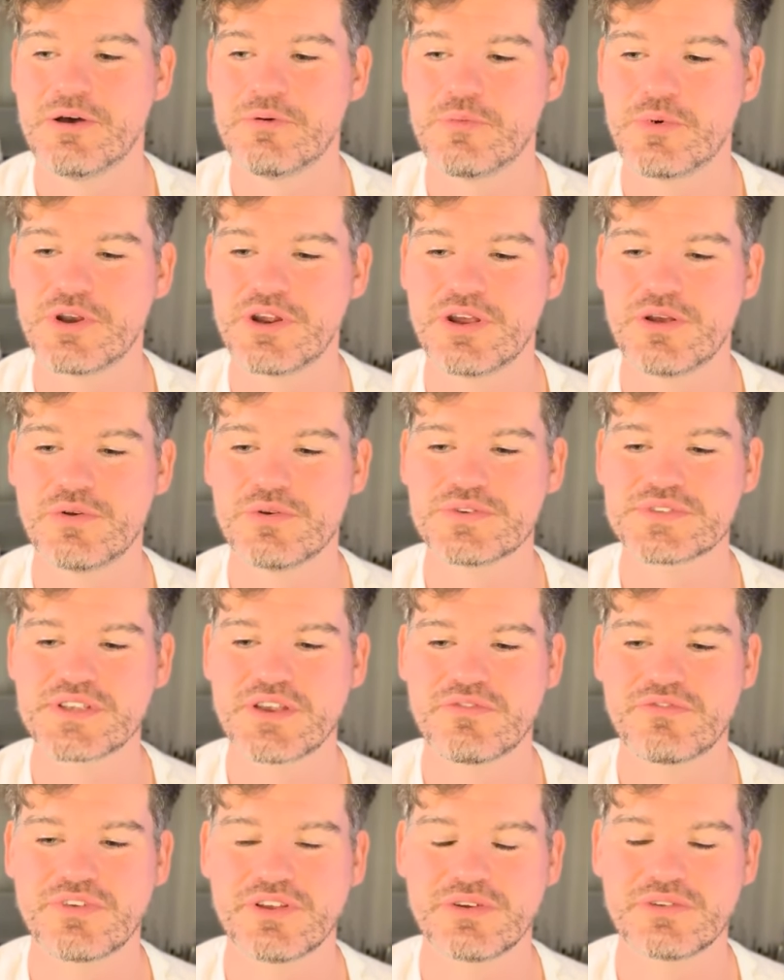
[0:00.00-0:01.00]
But I
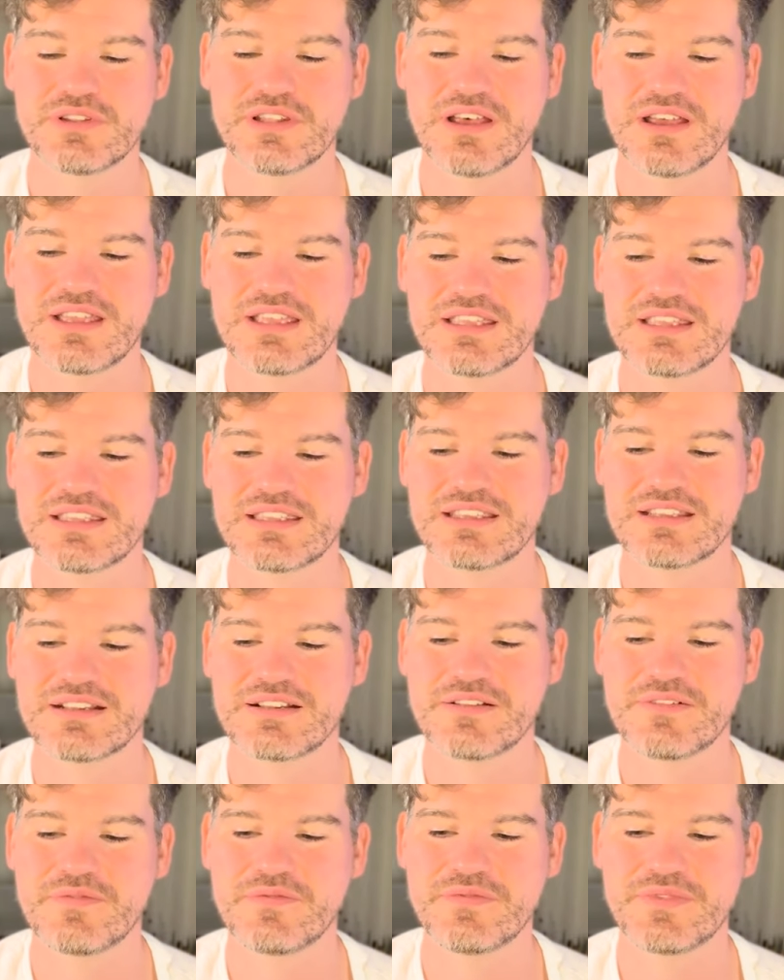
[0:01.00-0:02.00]
also feel like
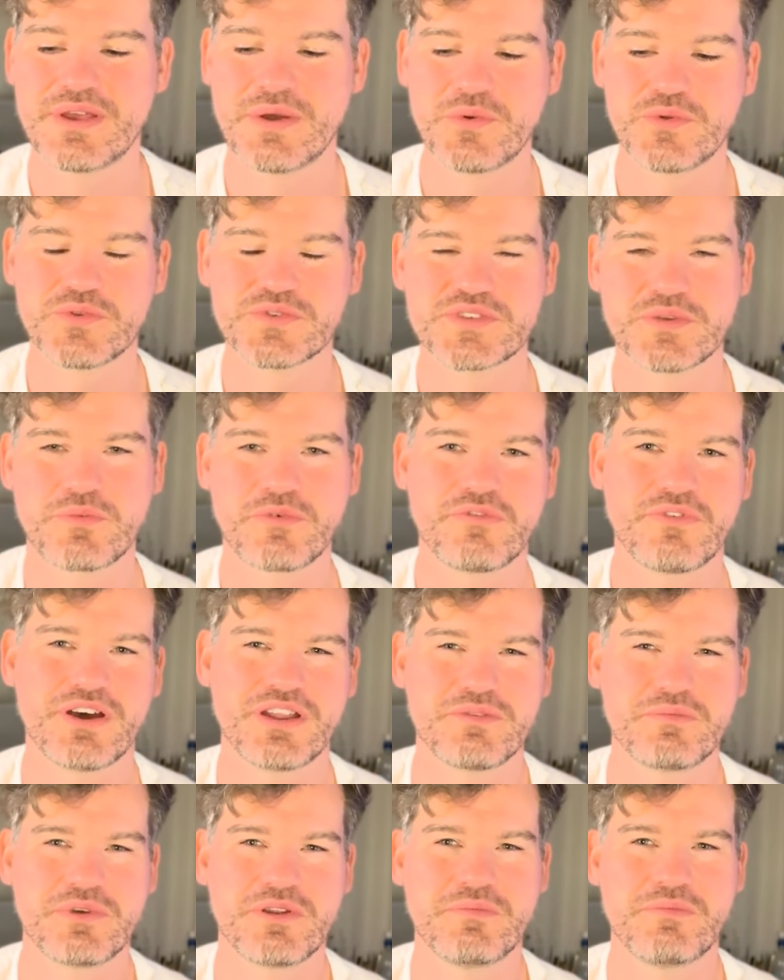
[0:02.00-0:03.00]
that would also
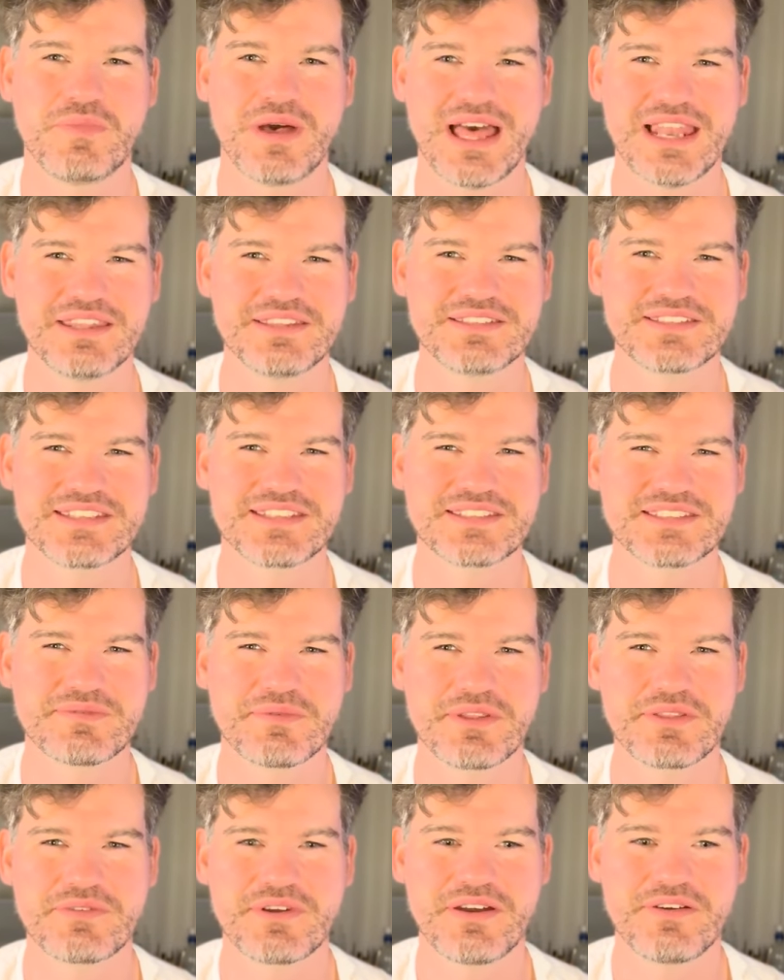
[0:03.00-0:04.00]
provide a bit of balance in some
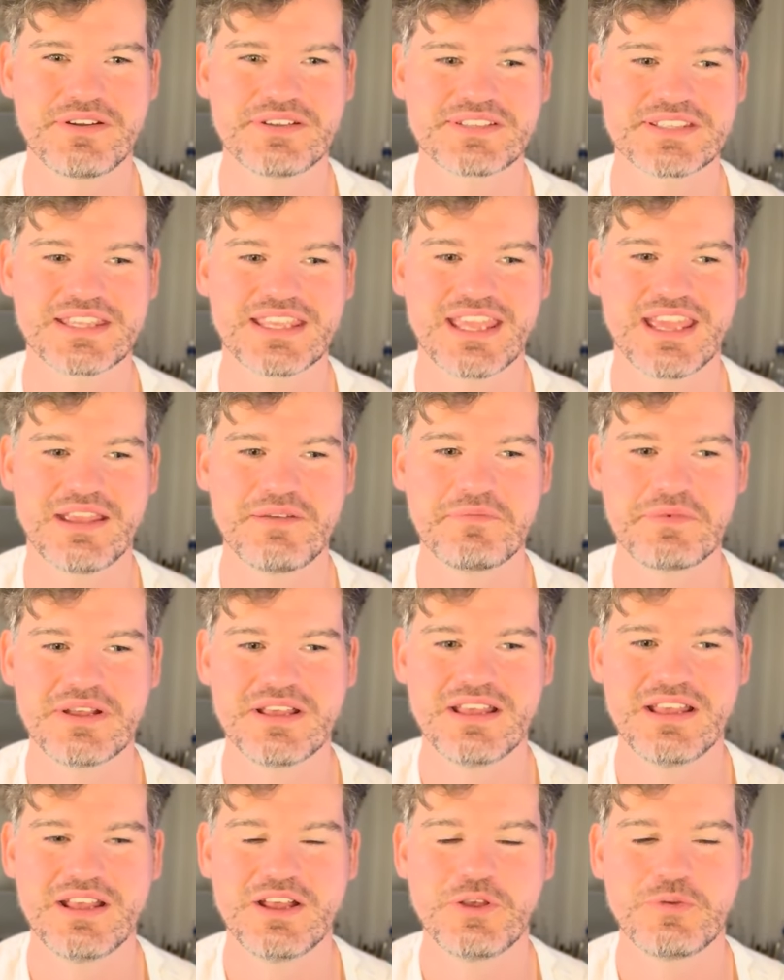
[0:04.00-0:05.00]
other areas of the game,
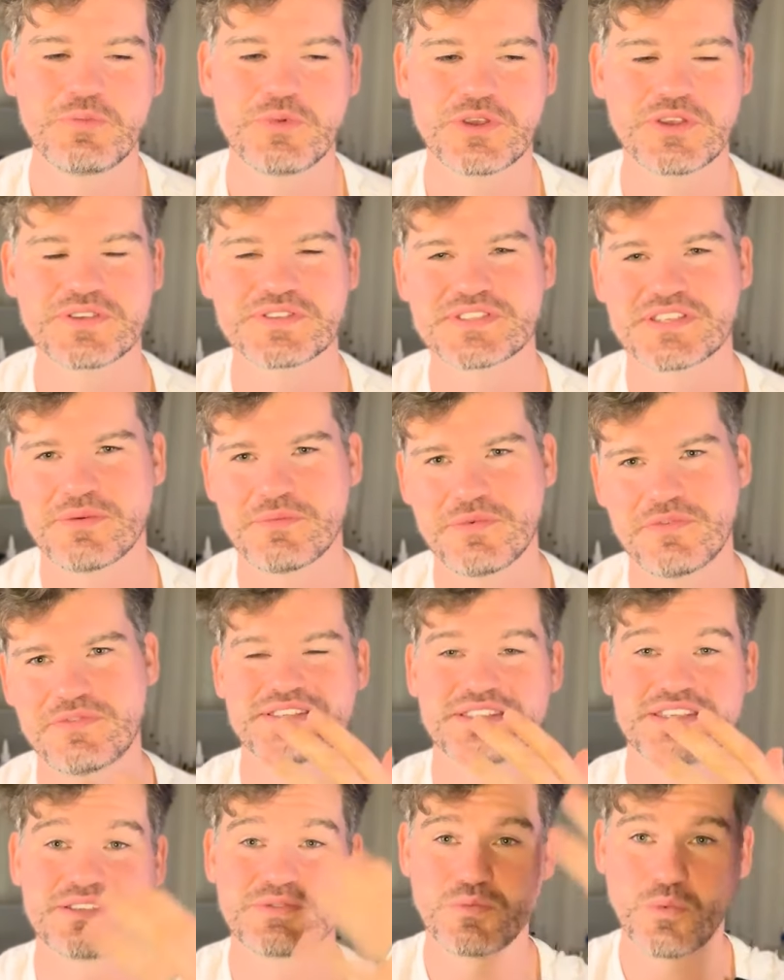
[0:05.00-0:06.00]
because some of
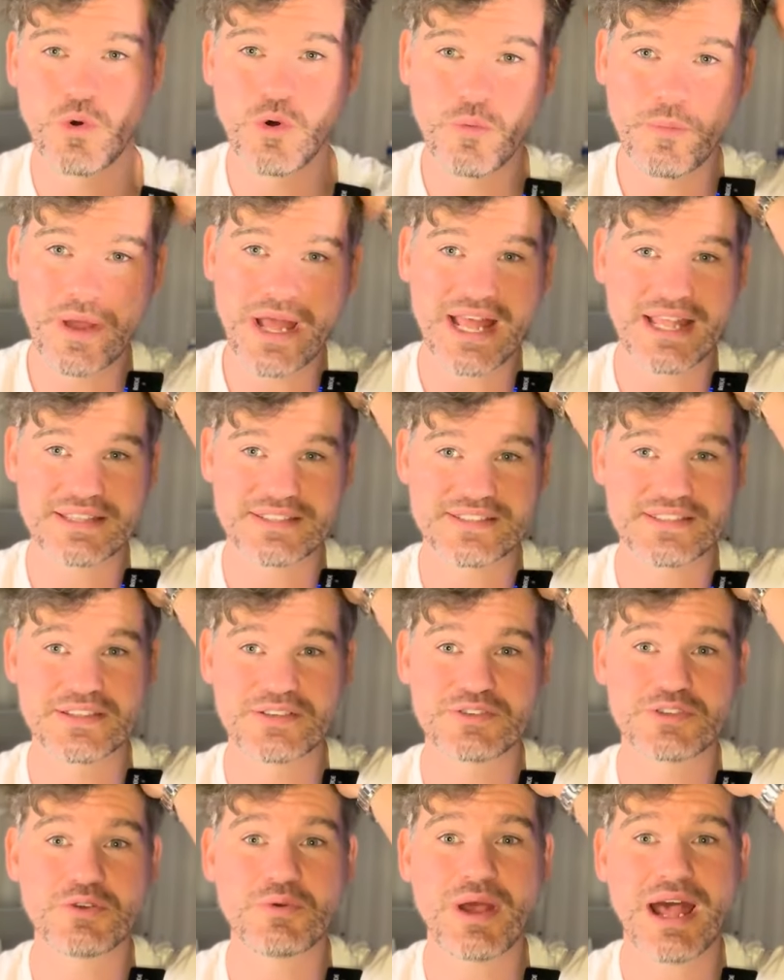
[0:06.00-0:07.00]
these war bands
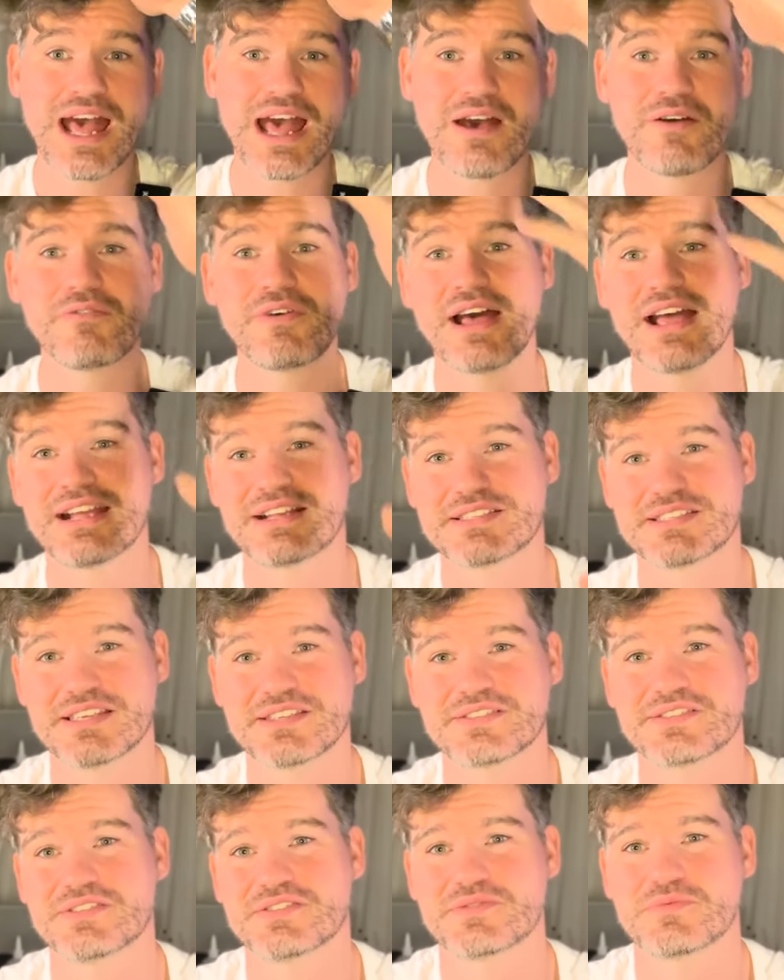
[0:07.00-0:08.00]
that do have
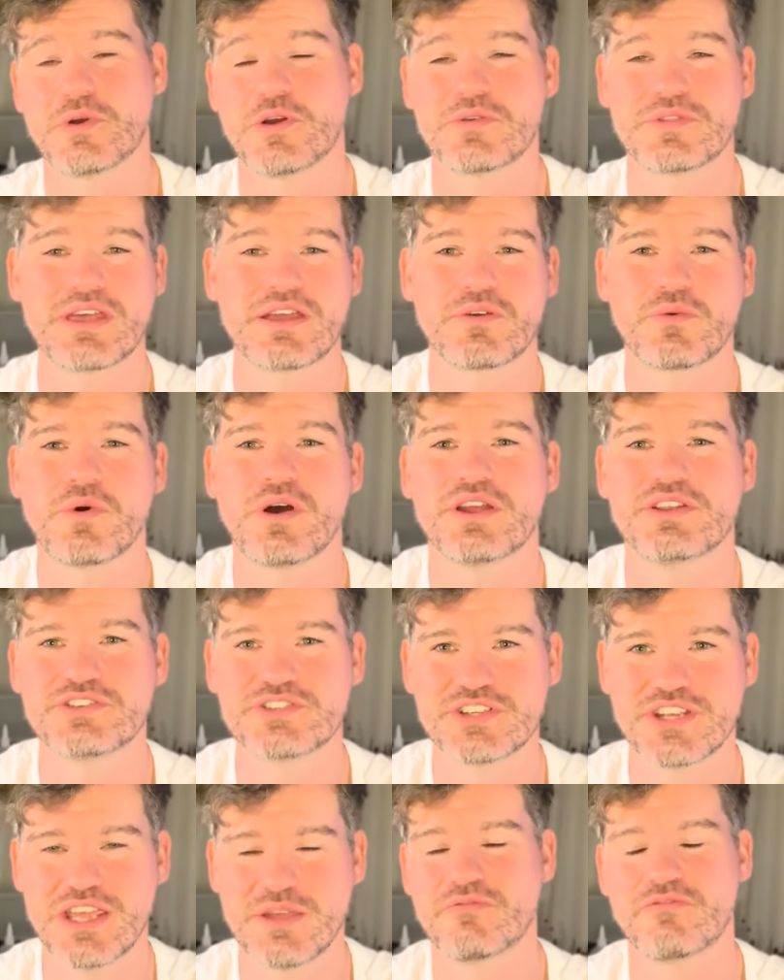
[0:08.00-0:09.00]
access to smoke, they're quite
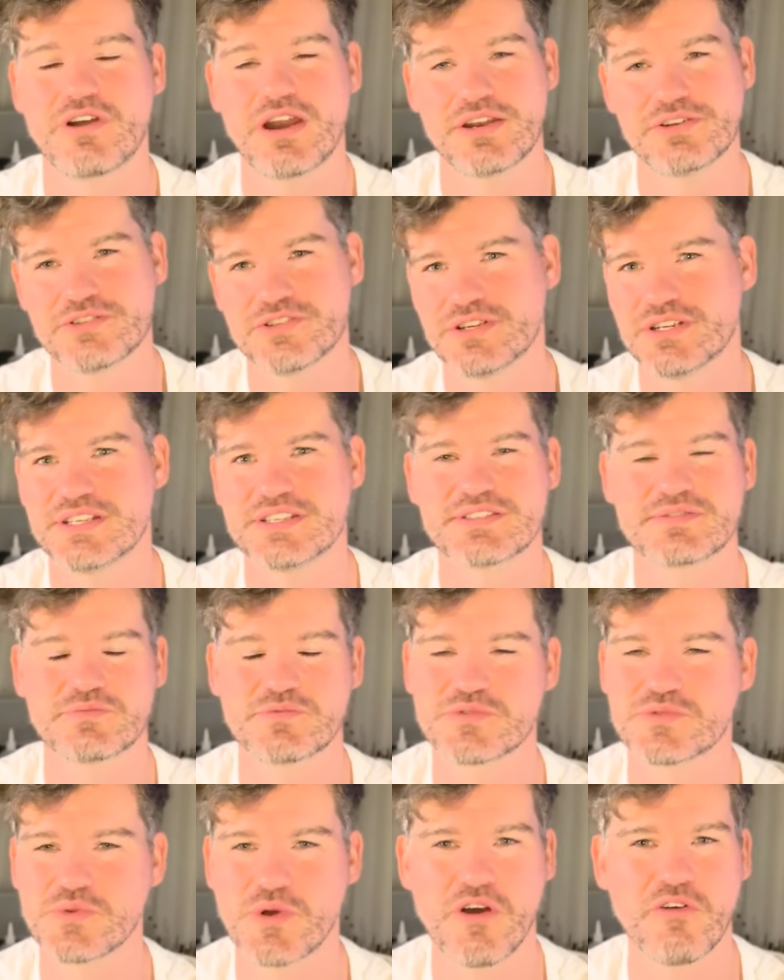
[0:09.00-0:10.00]
cheap. Ranjun is
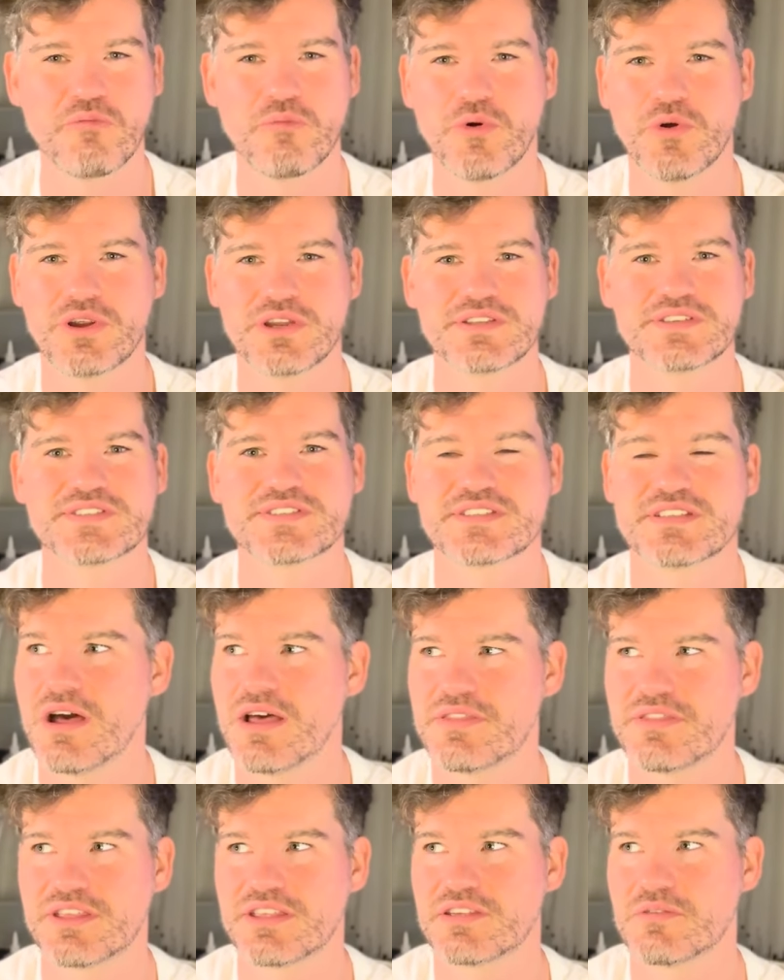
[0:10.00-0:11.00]
twelve points.
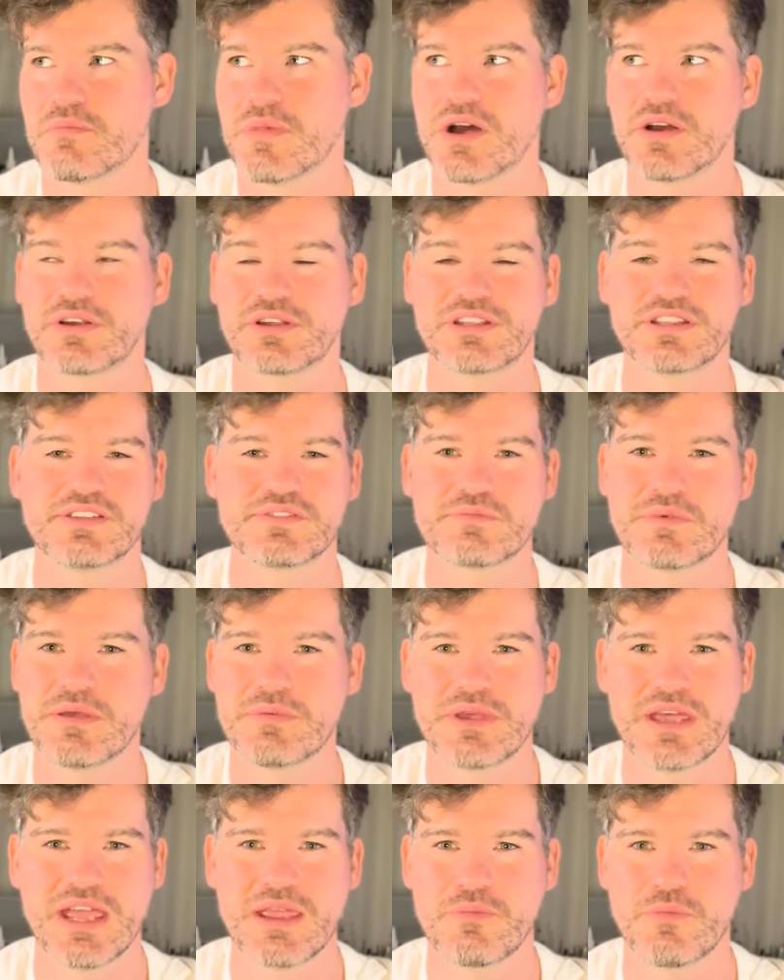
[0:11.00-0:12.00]
I think a monk is
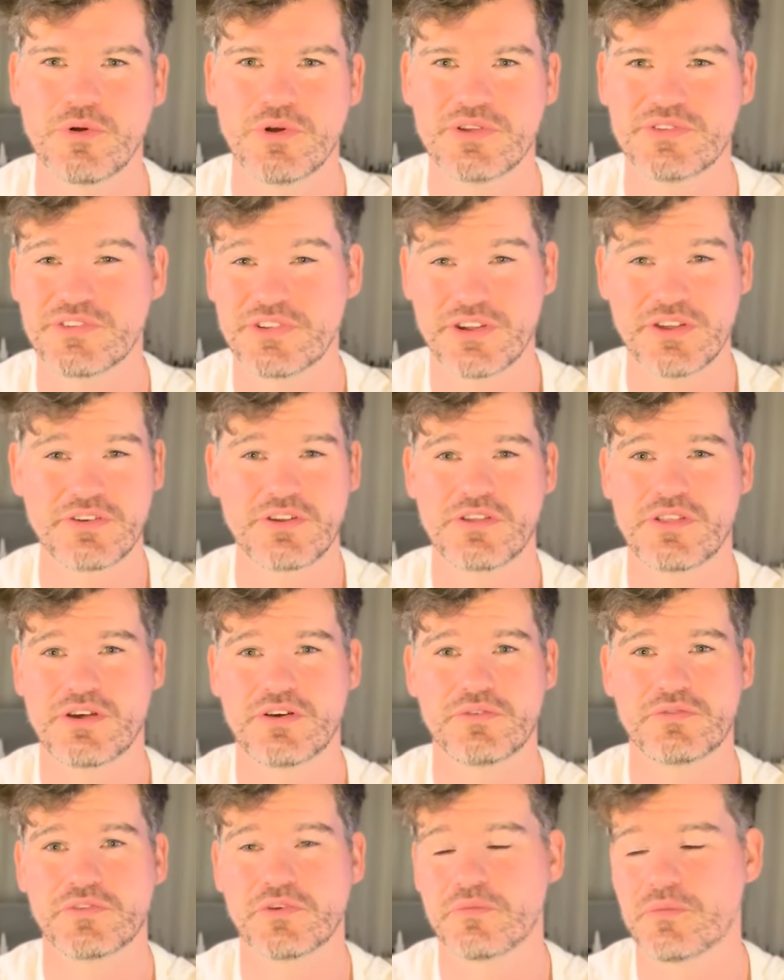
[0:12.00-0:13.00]
maybe eight points. I don't know that
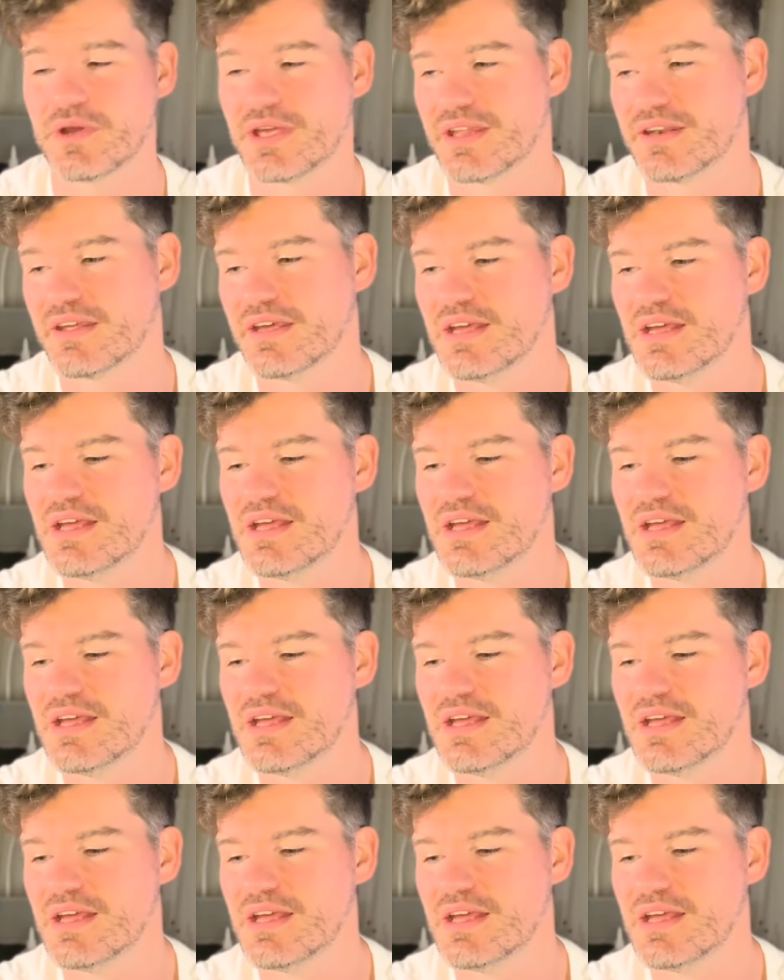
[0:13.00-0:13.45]
off the top of my head.